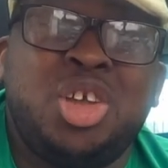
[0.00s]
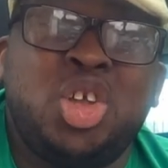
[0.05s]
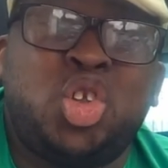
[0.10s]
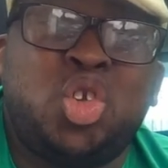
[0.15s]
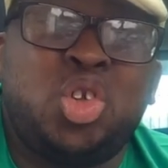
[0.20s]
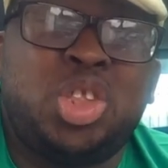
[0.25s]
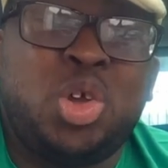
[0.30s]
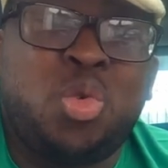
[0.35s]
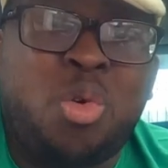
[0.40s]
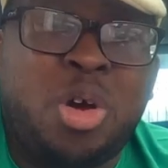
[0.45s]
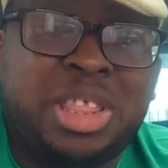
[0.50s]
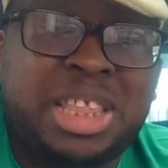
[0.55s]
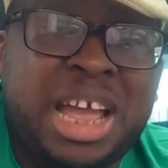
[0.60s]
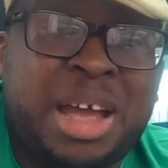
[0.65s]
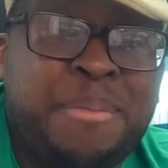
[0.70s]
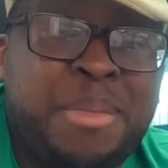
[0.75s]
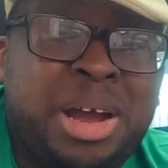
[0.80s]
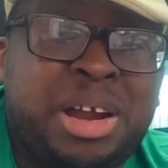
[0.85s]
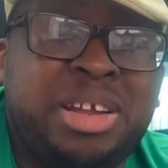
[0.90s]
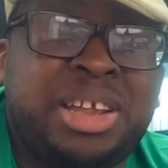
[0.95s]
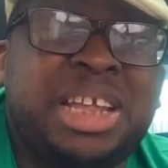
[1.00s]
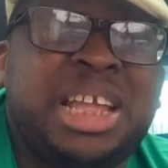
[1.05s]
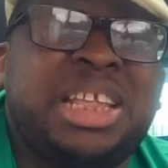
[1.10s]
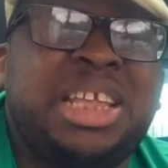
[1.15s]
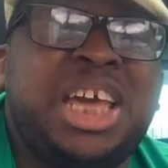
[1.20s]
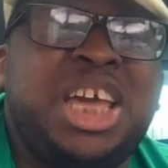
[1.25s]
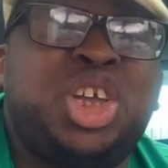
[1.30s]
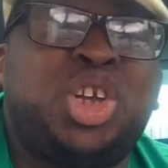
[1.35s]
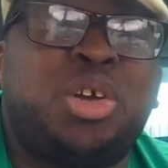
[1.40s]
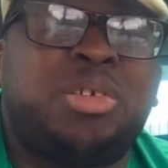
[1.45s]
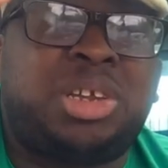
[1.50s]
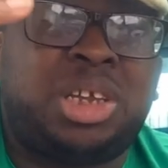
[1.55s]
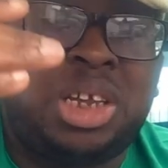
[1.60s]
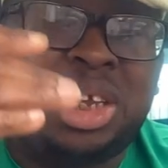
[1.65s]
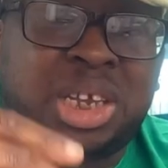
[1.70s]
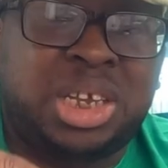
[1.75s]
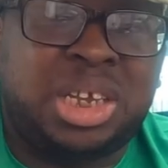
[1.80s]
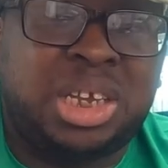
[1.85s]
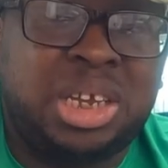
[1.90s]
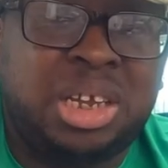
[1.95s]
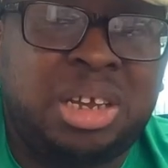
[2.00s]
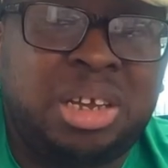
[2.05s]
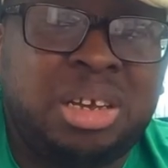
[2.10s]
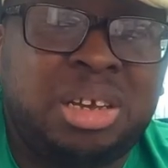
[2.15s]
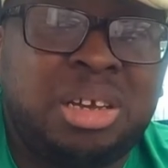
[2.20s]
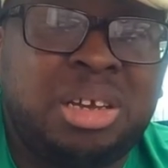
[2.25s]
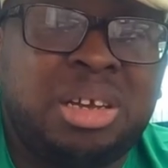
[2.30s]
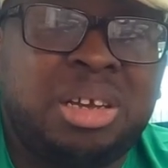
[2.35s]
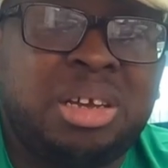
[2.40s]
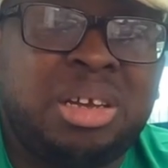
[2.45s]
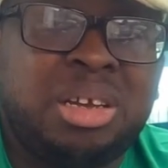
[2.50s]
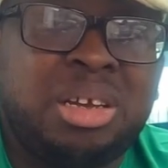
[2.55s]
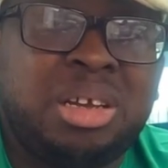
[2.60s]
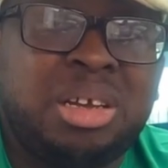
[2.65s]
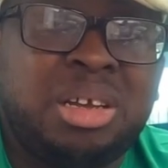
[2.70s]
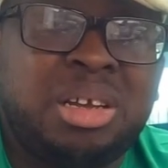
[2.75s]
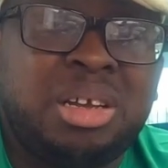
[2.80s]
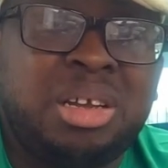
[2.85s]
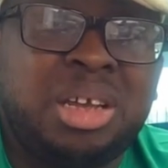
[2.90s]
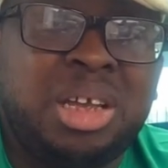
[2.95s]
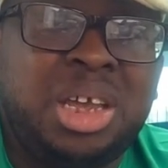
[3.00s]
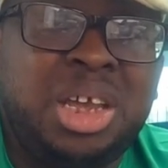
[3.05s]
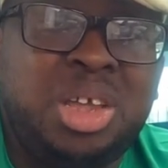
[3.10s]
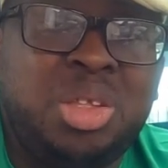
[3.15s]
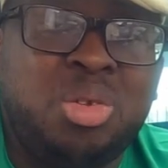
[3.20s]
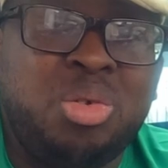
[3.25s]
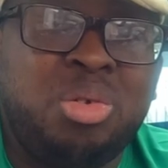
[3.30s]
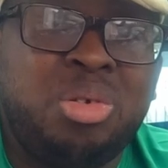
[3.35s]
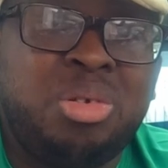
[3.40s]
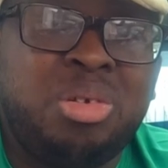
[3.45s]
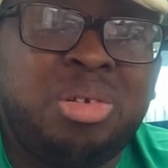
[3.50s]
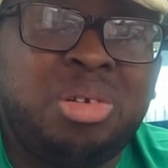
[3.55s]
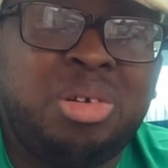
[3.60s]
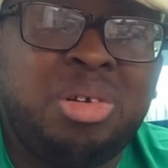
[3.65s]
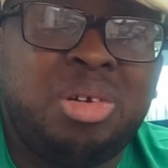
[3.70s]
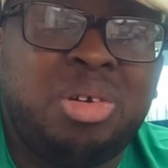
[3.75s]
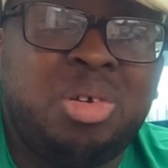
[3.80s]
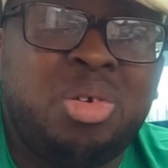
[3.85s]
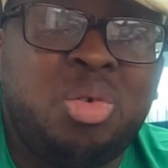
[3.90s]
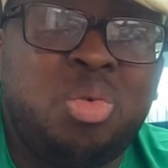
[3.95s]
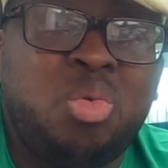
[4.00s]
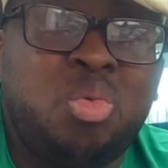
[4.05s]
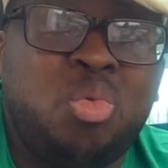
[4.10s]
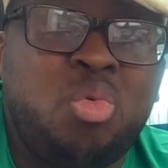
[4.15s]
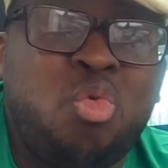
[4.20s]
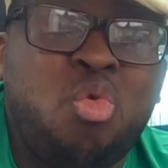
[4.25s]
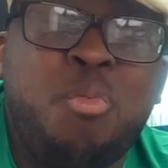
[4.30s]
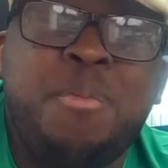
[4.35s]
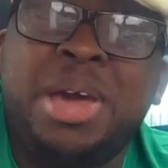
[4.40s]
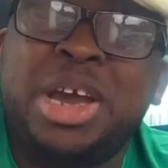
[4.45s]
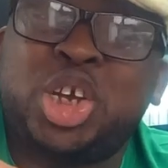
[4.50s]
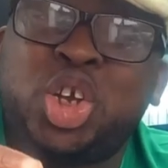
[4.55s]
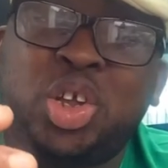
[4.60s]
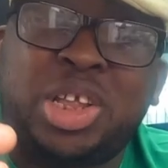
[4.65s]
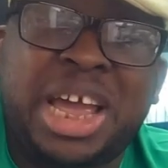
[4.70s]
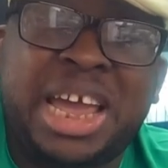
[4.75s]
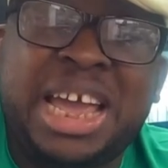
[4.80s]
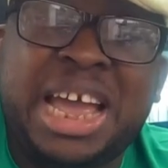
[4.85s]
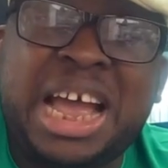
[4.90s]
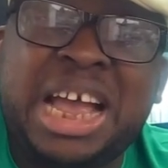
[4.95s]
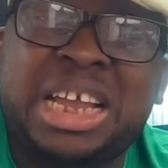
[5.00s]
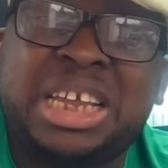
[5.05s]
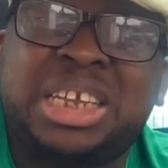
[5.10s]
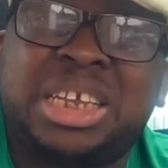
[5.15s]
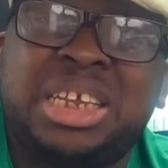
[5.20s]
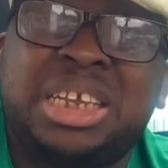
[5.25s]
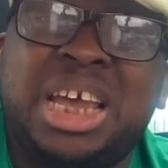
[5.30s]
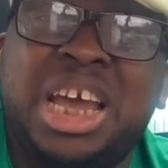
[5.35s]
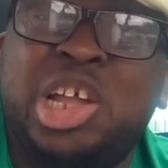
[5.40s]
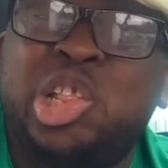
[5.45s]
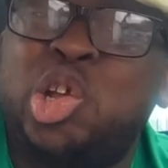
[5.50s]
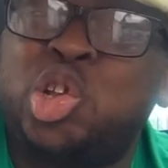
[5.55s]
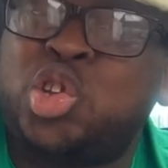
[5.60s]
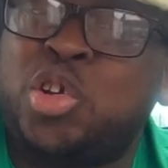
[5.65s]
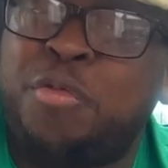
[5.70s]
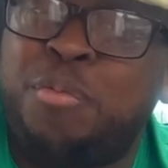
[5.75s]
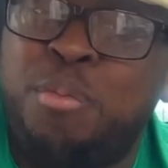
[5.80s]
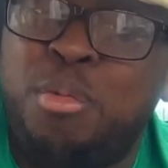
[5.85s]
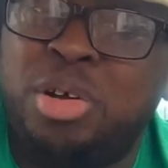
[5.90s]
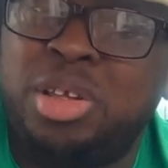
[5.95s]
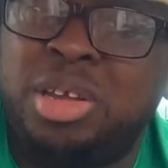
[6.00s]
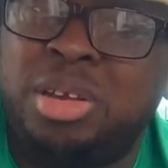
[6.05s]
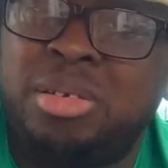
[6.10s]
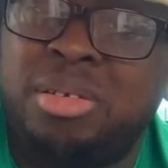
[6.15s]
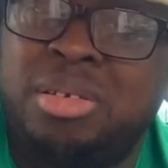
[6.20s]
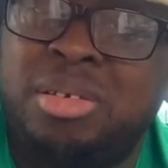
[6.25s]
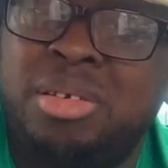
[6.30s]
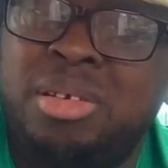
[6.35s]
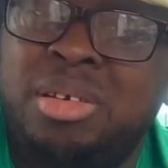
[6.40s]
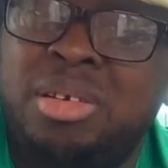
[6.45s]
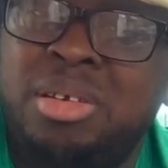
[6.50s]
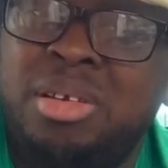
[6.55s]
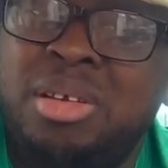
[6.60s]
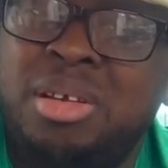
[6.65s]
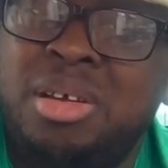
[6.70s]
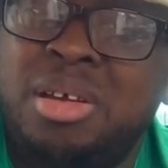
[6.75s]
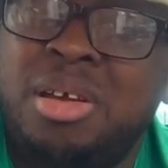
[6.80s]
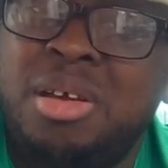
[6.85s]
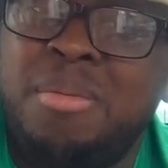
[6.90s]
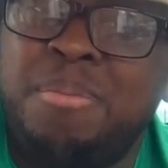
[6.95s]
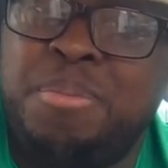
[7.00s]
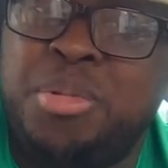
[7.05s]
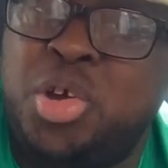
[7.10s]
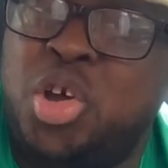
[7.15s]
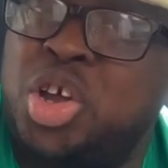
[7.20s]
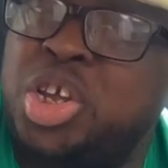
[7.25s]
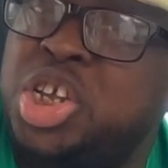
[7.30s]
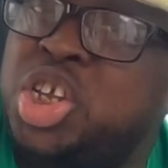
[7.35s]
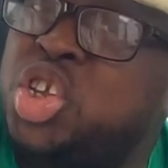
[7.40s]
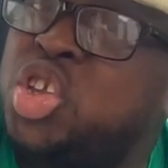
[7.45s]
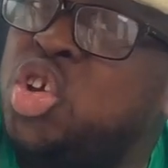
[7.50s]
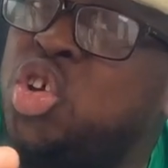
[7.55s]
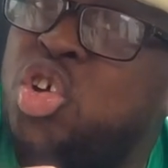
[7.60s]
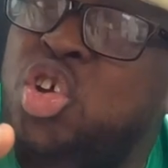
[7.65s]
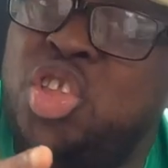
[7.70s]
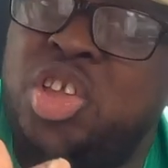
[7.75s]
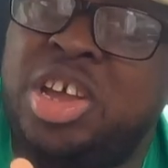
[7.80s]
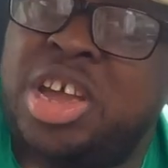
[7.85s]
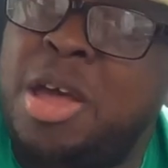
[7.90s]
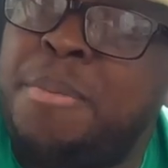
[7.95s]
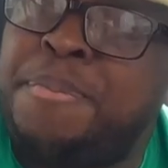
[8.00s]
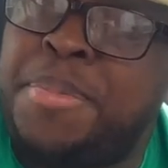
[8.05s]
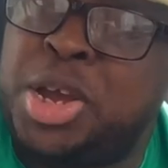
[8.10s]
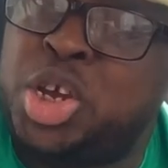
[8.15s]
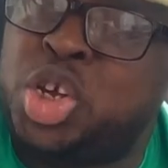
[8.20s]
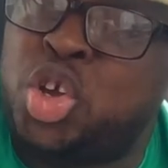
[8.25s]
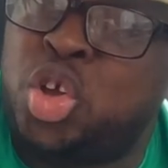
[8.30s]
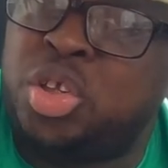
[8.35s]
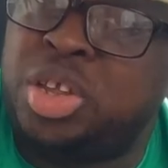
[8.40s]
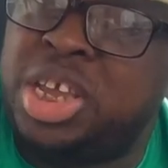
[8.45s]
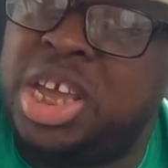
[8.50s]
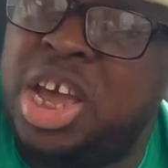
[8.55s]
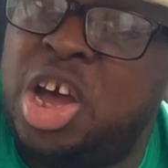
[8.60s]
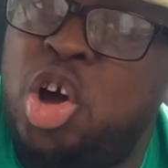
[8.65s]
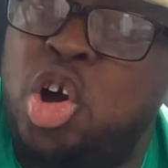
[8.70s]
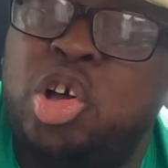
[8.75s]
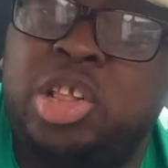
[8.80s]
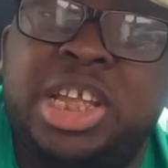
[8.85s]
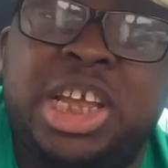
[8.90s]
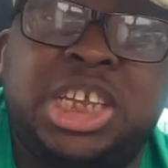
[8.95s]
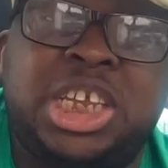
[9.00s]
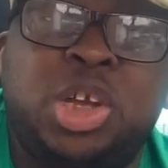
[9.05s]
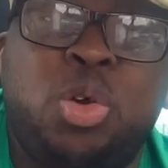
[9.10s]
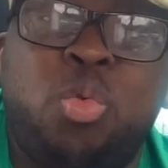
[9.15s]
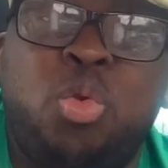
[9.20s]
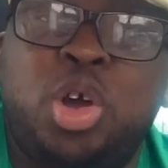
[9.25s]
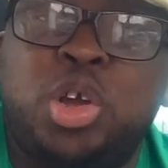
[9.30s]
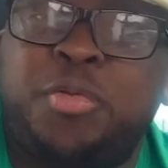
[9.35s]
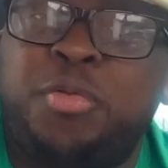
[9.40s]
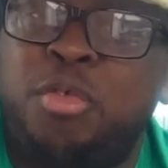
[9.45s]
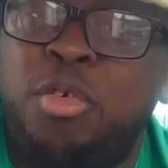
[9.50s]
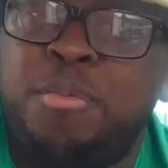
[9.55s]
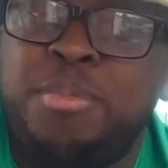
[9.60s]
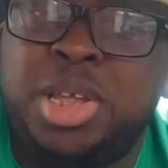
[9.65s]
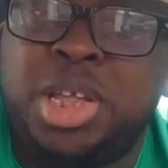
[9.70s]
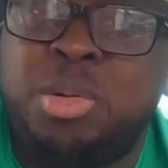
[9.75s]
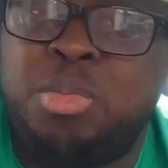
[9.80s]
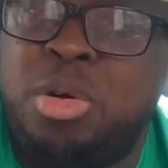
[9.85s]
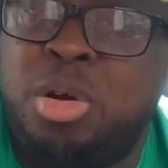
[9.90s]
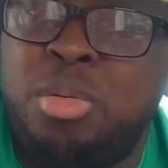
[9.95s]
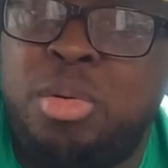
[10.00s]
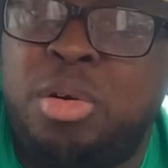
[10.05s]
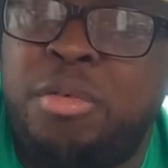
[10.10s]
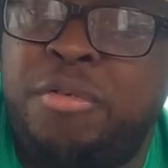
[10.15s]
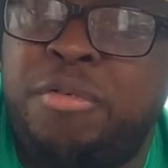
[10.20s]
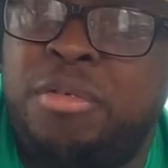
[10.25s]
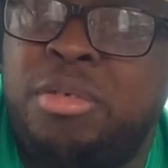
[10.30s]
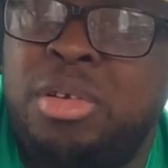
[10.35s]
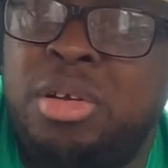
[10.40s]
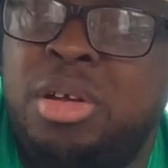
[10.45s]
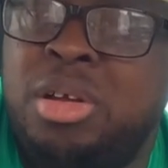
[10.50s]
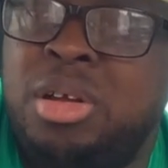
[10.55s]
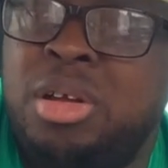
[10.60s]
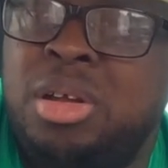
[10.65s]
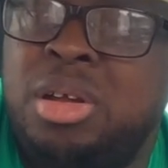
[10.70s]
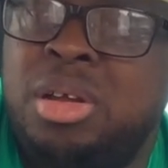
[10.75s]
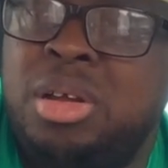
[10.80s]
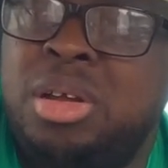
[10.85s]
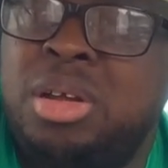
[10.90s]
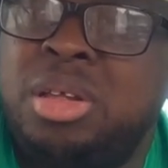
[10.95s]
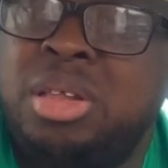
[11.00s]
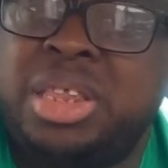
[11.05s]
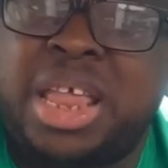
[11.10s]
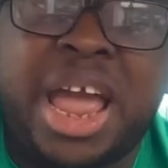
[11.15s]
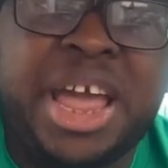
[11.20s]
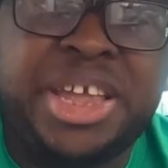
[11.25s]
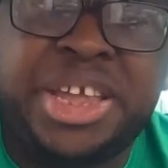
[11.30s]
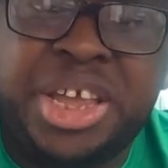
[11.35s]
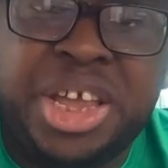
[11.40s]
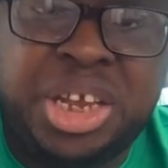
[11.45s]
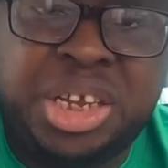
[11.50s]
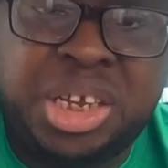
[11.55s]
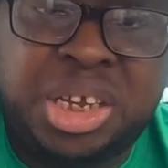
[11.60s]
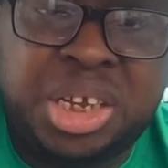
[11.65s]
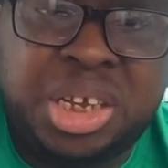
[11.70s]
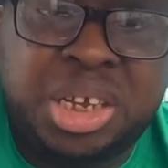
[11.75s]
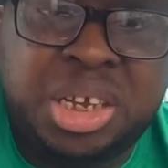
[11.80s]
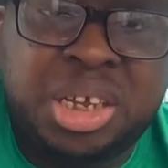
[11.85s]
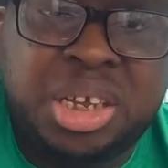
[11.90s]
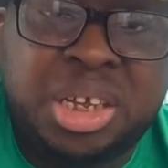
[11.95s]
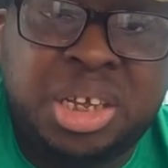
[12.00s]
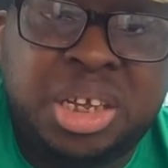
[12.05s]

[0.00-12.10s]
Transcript: So the one that migrated at the age of 60, you know, will make sure that he has a lot of money, because he's not going to get pension here unless he works for a minimum of 10 years.